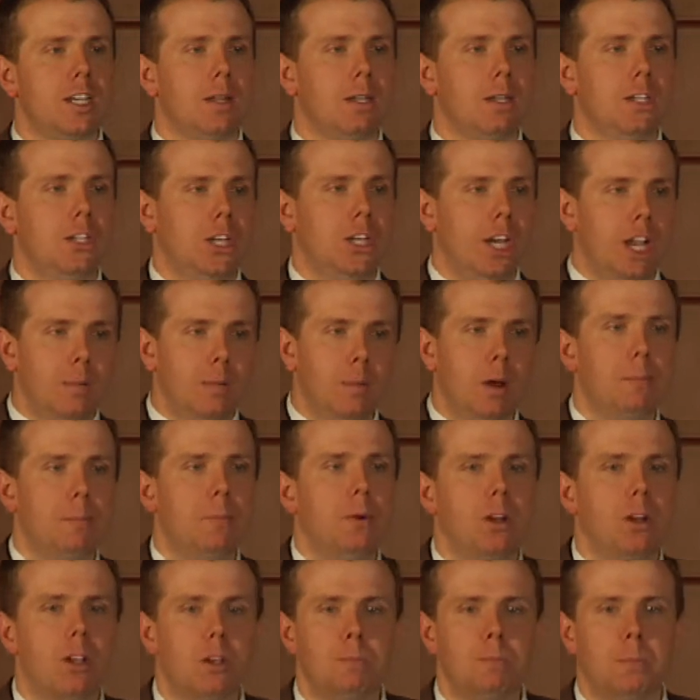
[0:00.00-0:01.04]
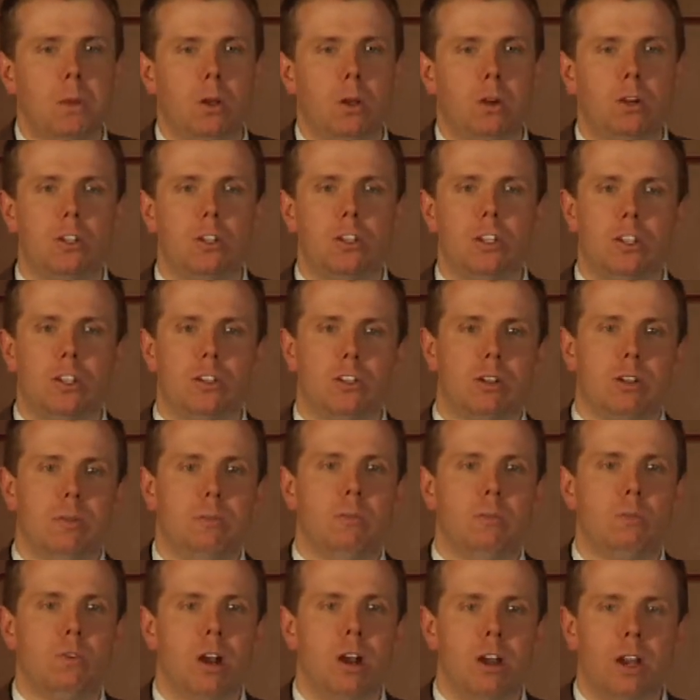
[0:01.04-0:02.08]
to jam up your computer
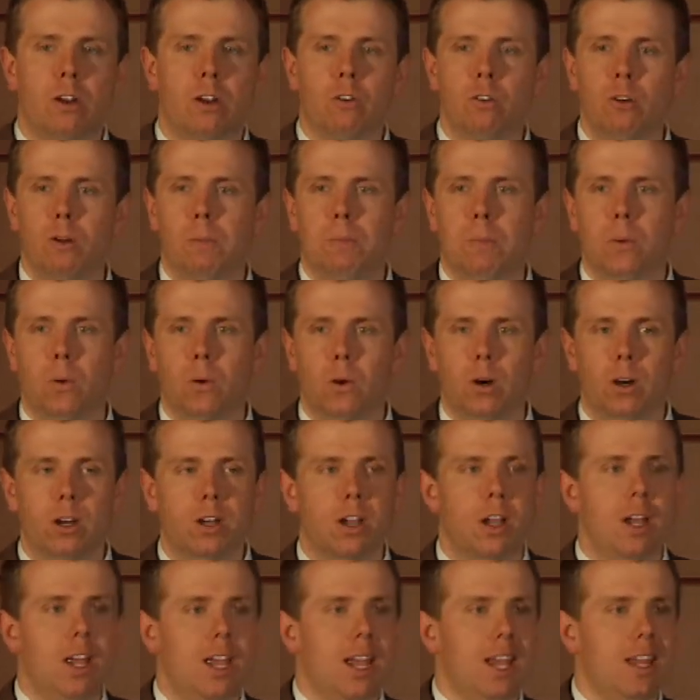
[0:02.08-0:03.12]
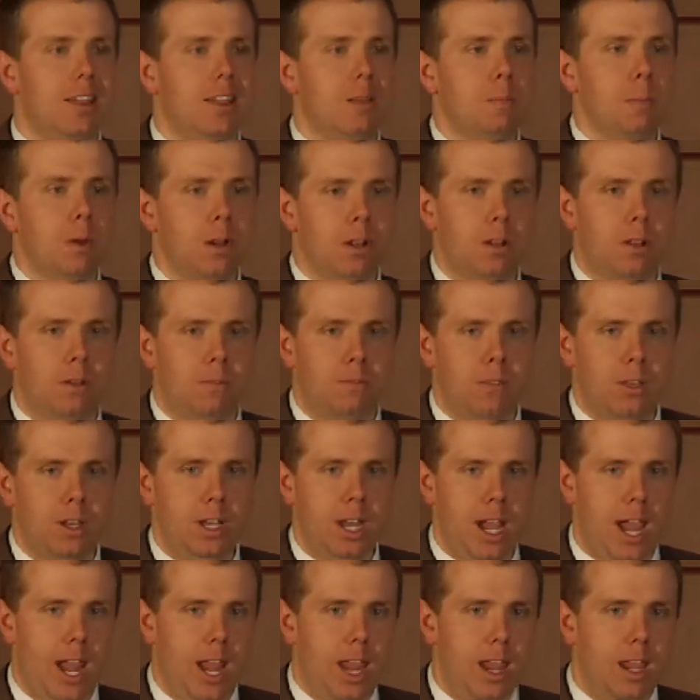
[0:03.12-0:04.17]
system running a report in the middle of the
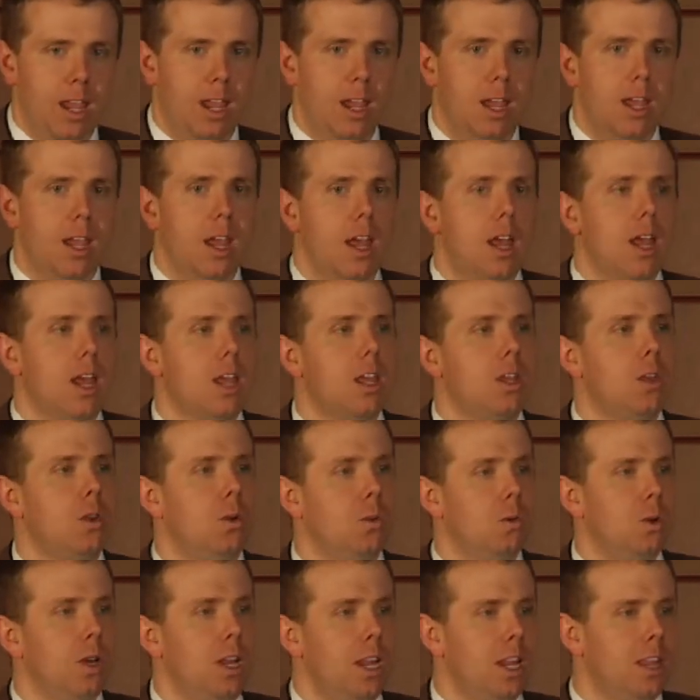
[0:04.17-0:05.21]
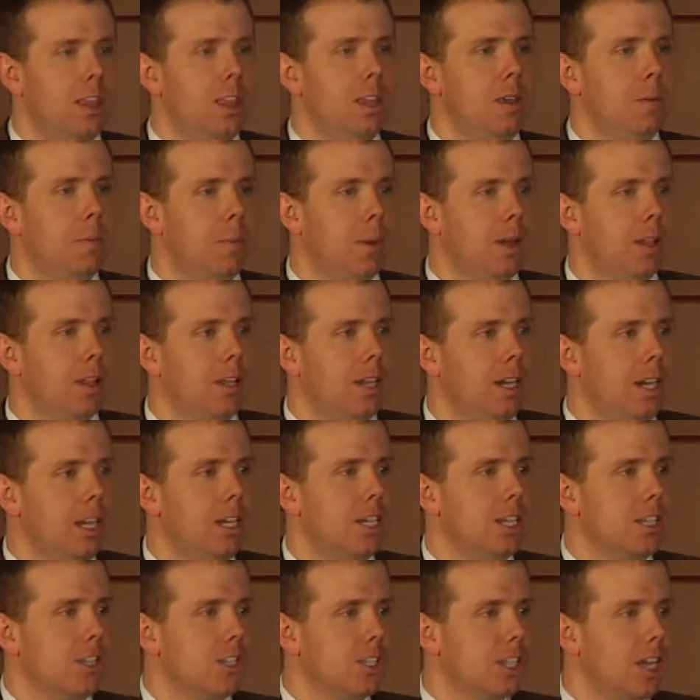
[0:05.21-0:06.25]
day. You need the ability
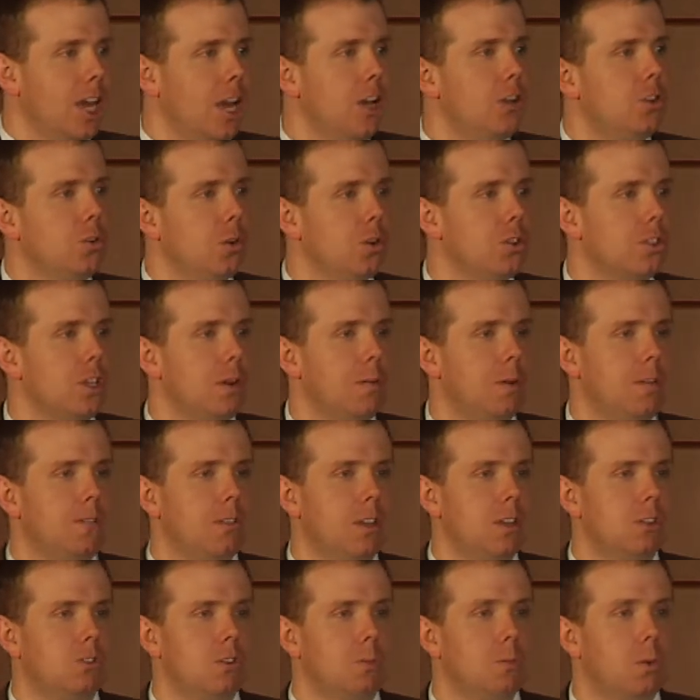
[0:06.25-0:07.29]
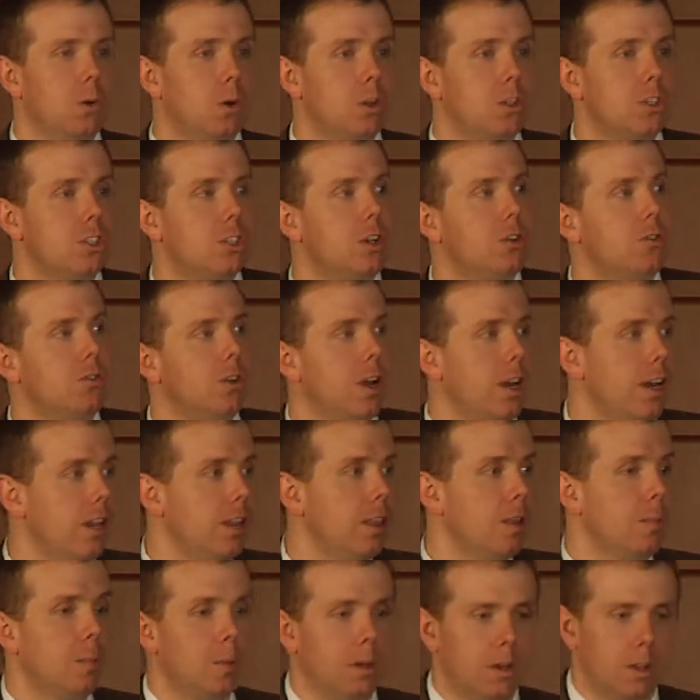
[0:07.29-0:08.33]
to schedule some of these reports to run
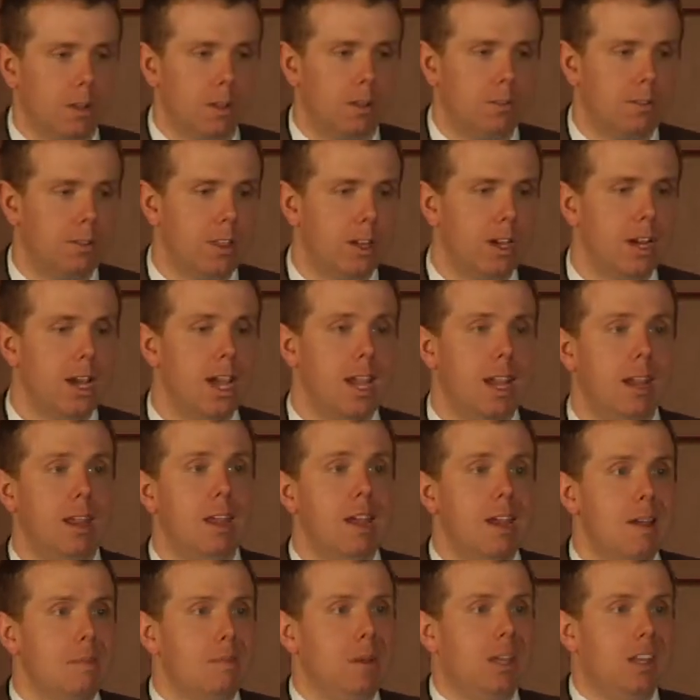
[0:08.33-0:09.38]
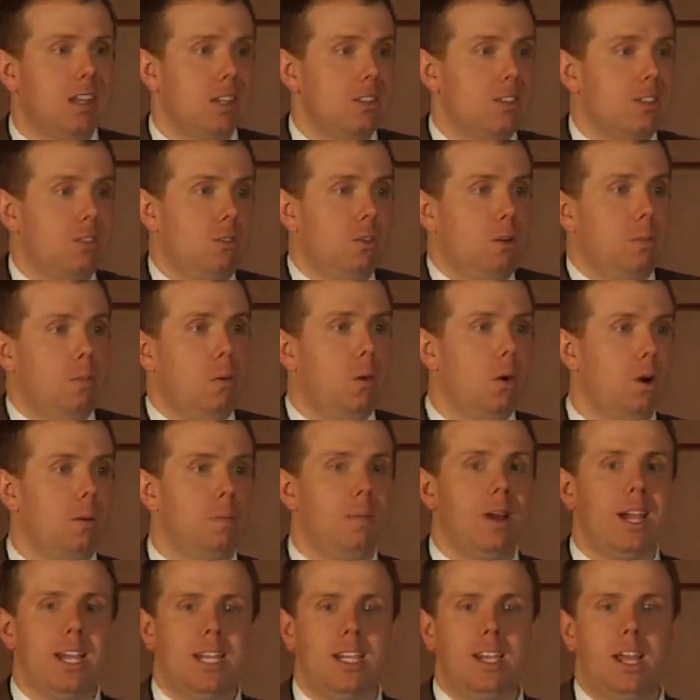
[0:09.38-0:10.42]
in the middle of the night because the
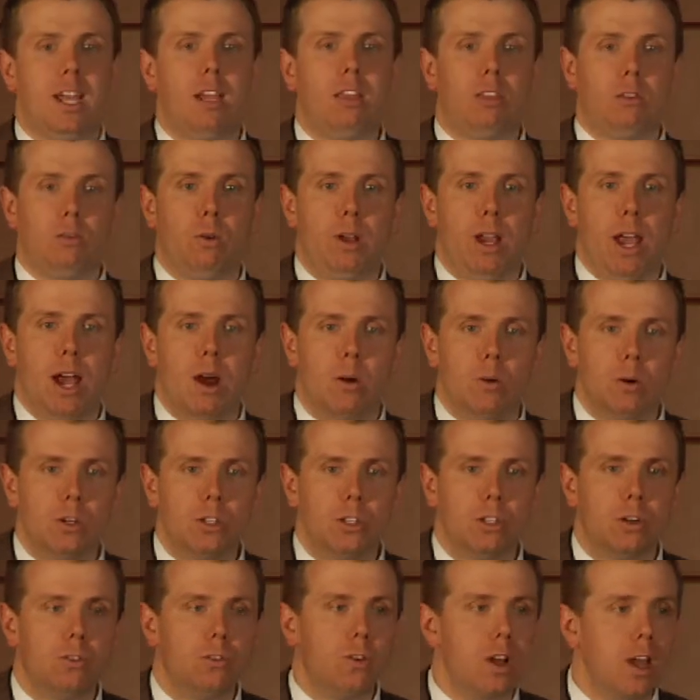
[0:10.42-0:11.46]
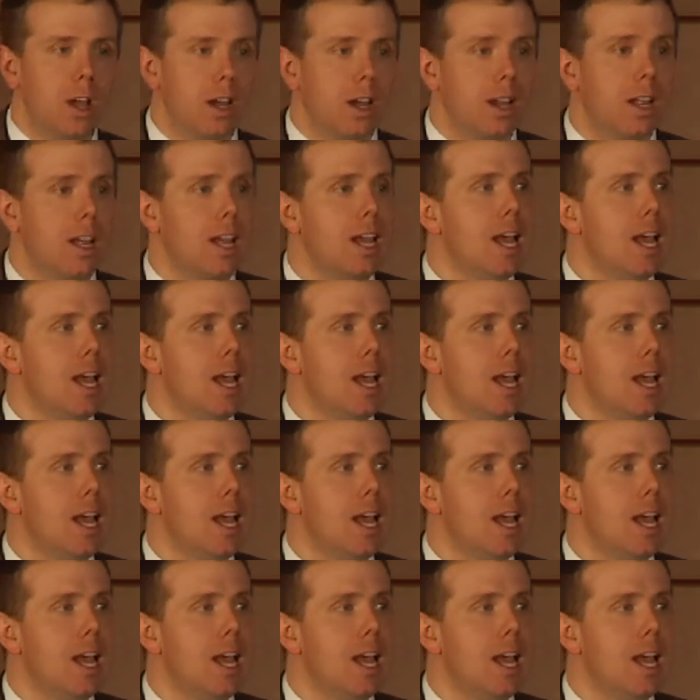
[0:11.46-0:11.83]
report might take 3 hours to run.